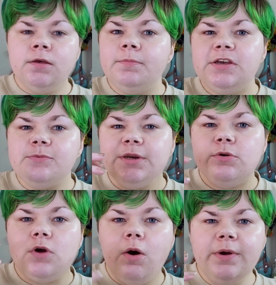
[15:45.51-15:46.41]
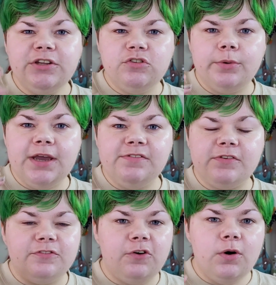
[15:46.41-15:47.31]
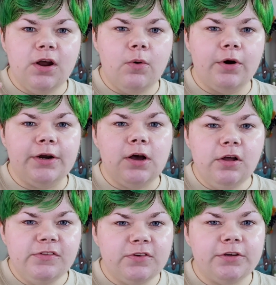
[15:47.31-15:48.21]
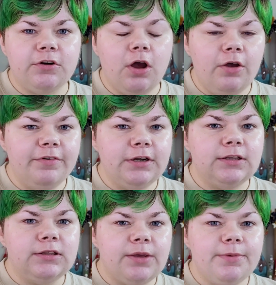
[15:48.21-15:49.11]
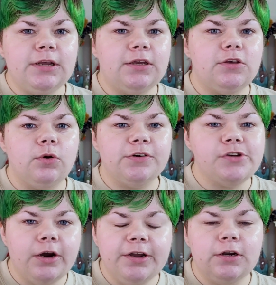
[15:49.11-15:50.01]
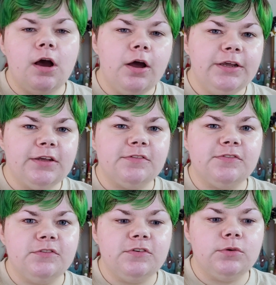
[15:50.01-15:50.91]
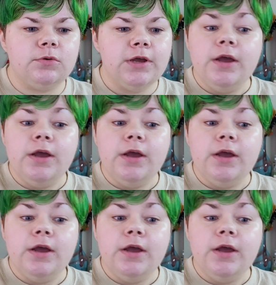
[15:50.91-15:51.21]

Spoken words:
Because when you go into a Sephora or an Ulta, you're already limiting your target audience to